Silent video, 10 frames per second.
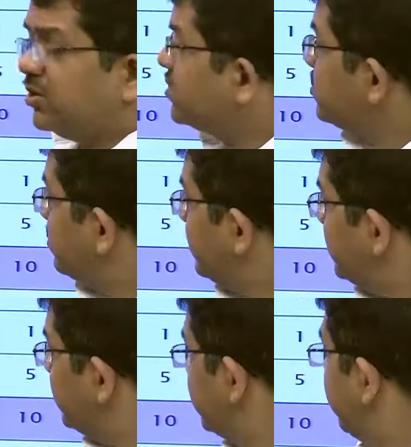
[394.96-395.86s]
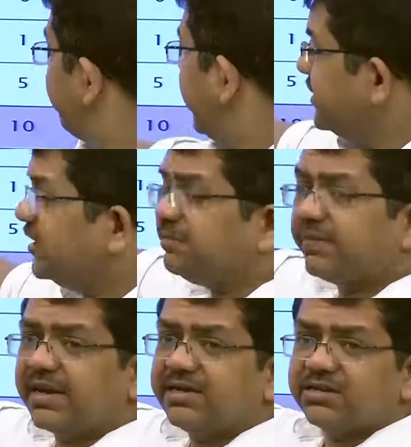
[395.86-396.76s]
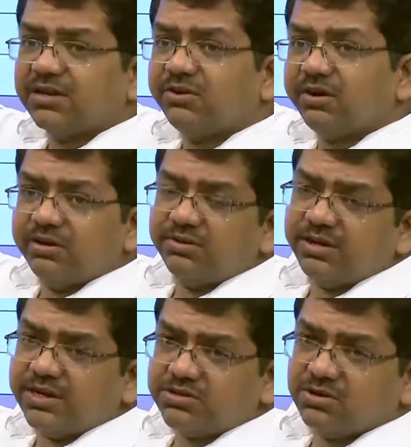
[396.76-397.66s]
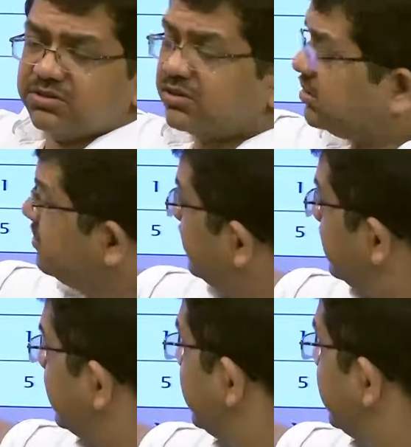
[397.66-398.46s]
So, this is the final price according to Dutch auction method,